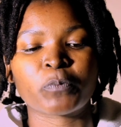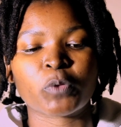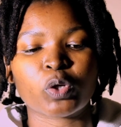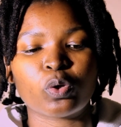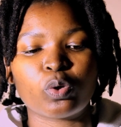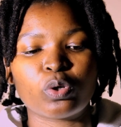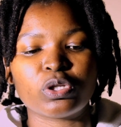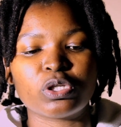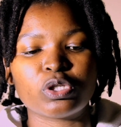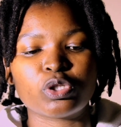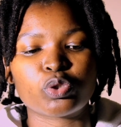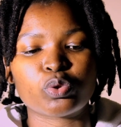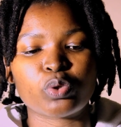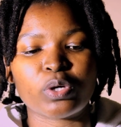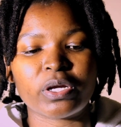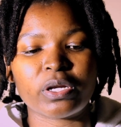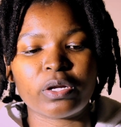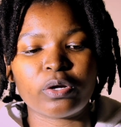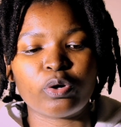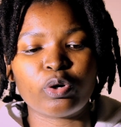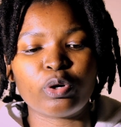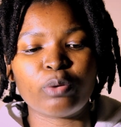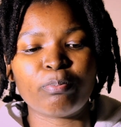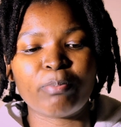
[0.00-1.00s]
On
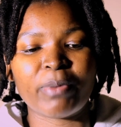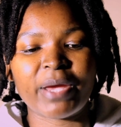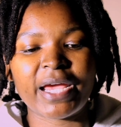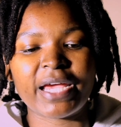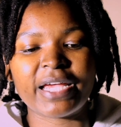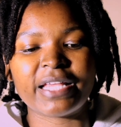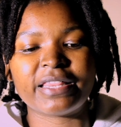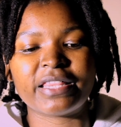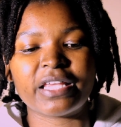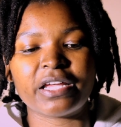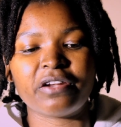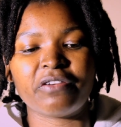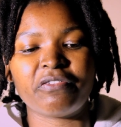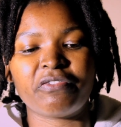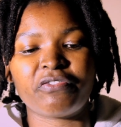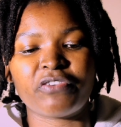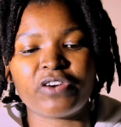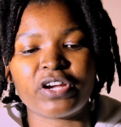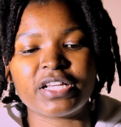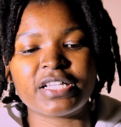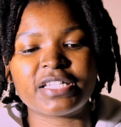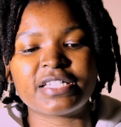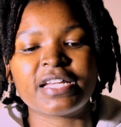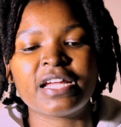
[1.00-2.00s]
May
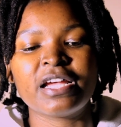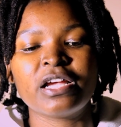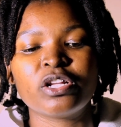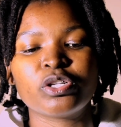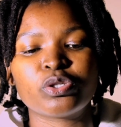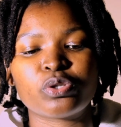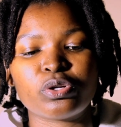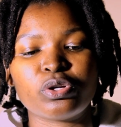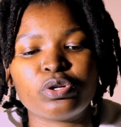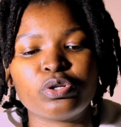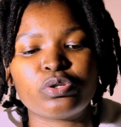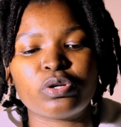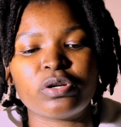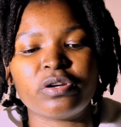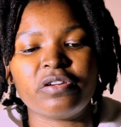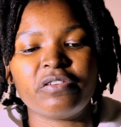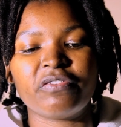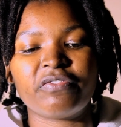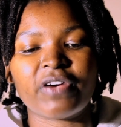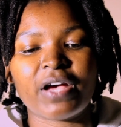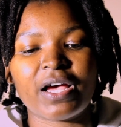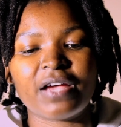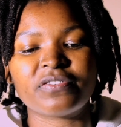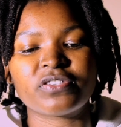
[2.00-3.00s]
31st,
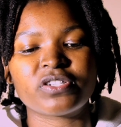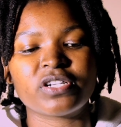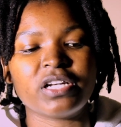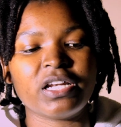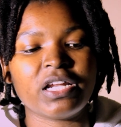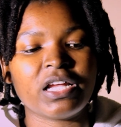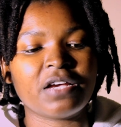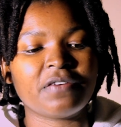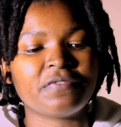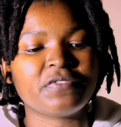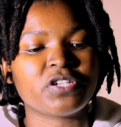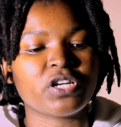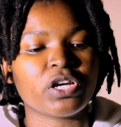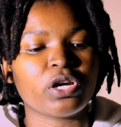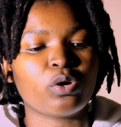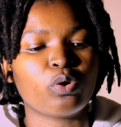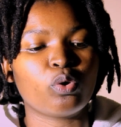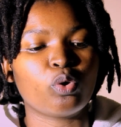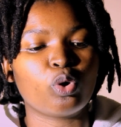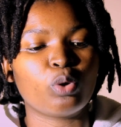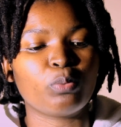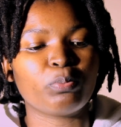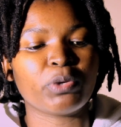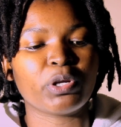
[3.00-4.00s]
2025, she left her
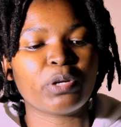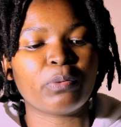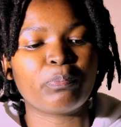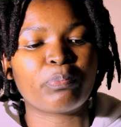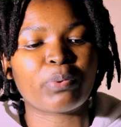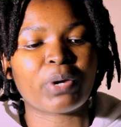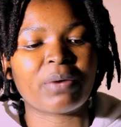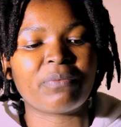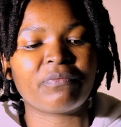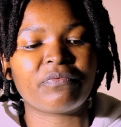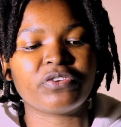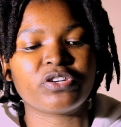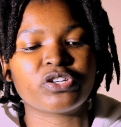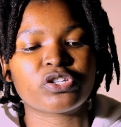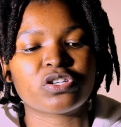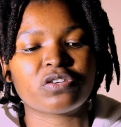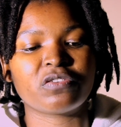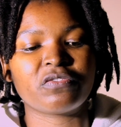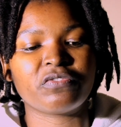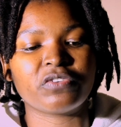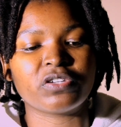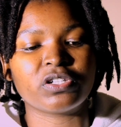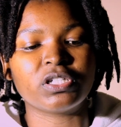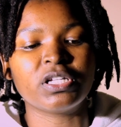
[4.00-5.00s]
home in
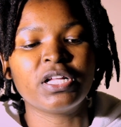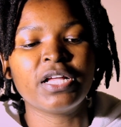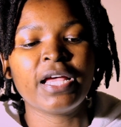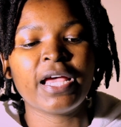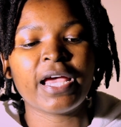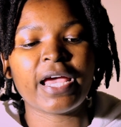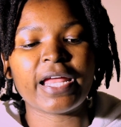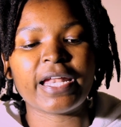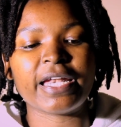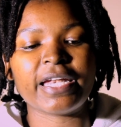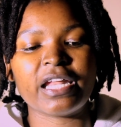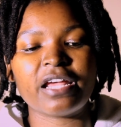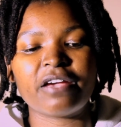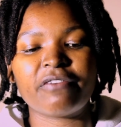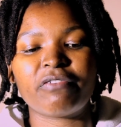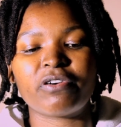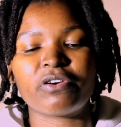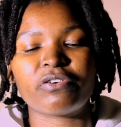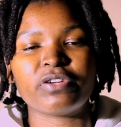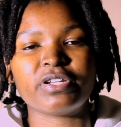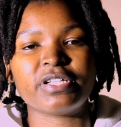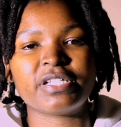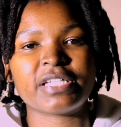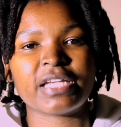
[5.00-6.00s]
Bramfisherville and
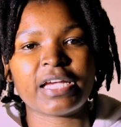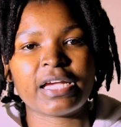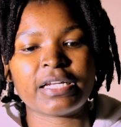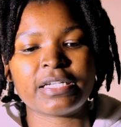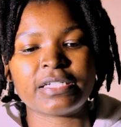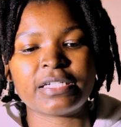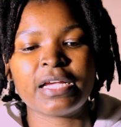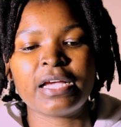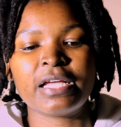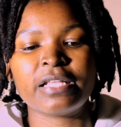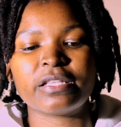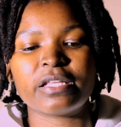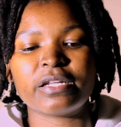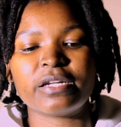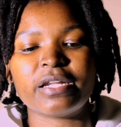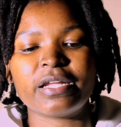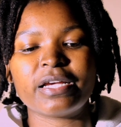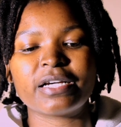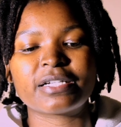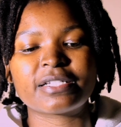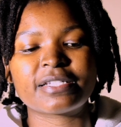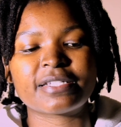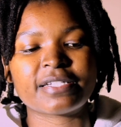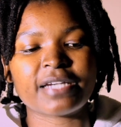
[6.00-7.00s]
never returned. The
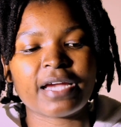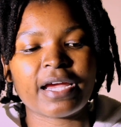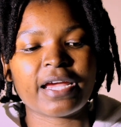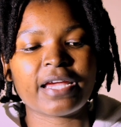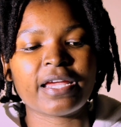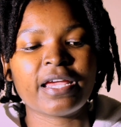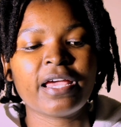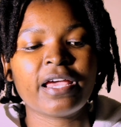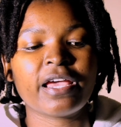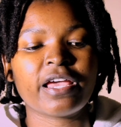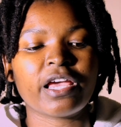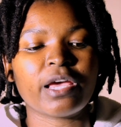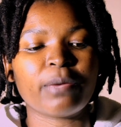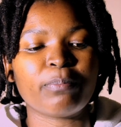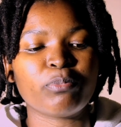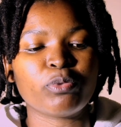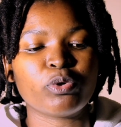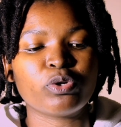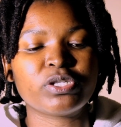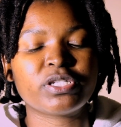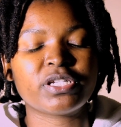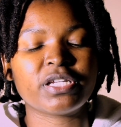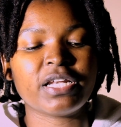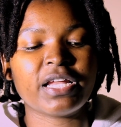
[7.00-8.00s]
next day, her
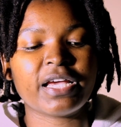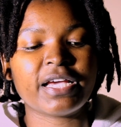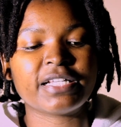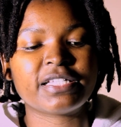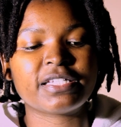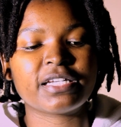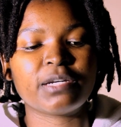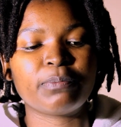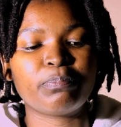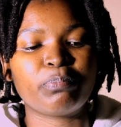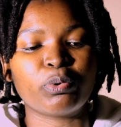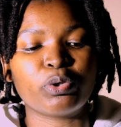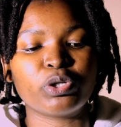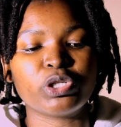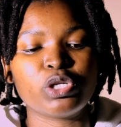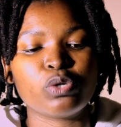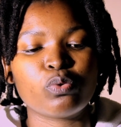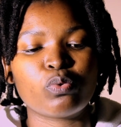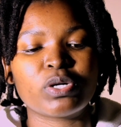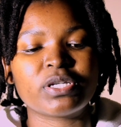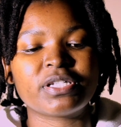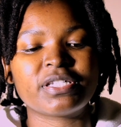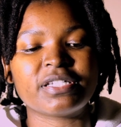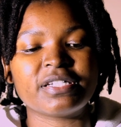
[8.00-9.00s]
mutilated body
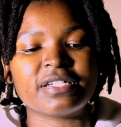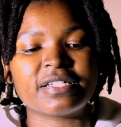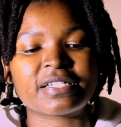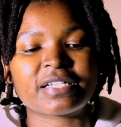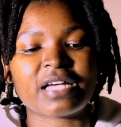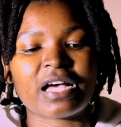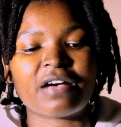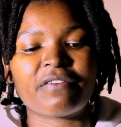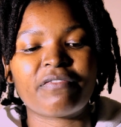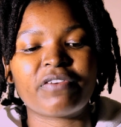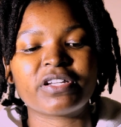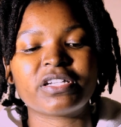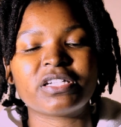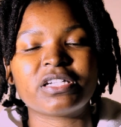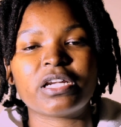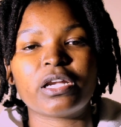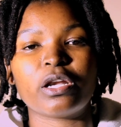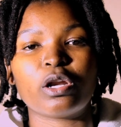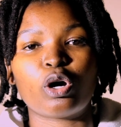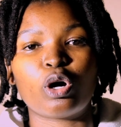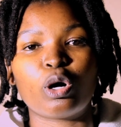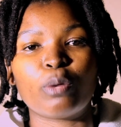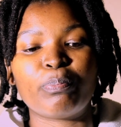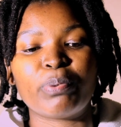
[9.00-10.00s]
was discovered in
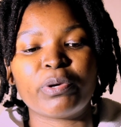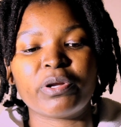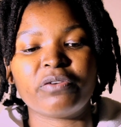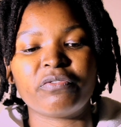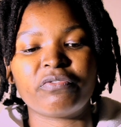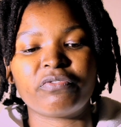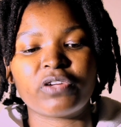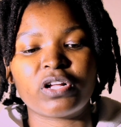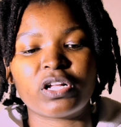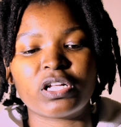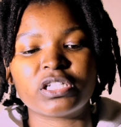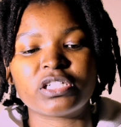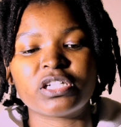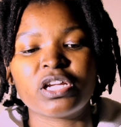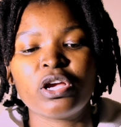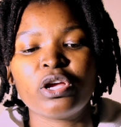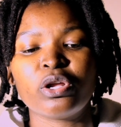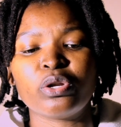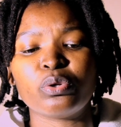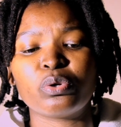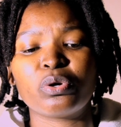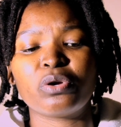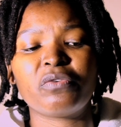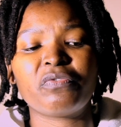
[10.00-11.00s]
an open veld
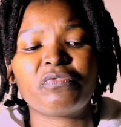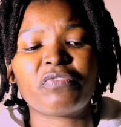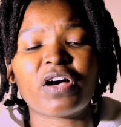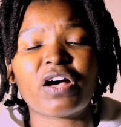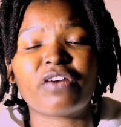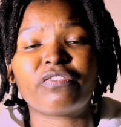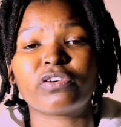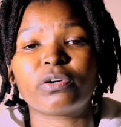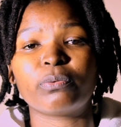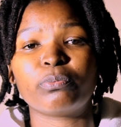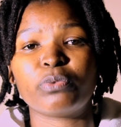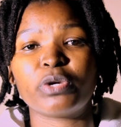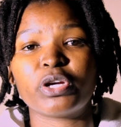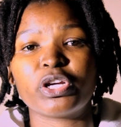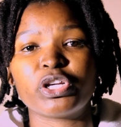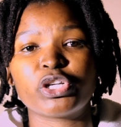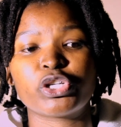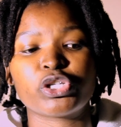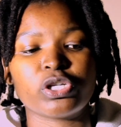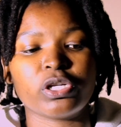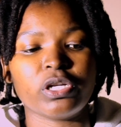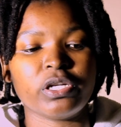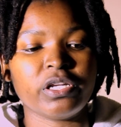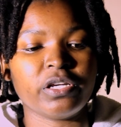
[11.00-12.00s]
not far from where
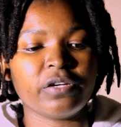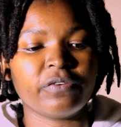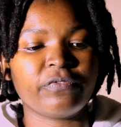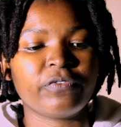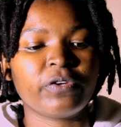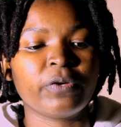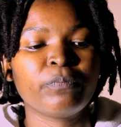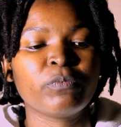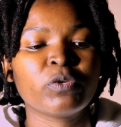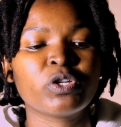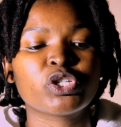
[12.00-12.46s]
she lived.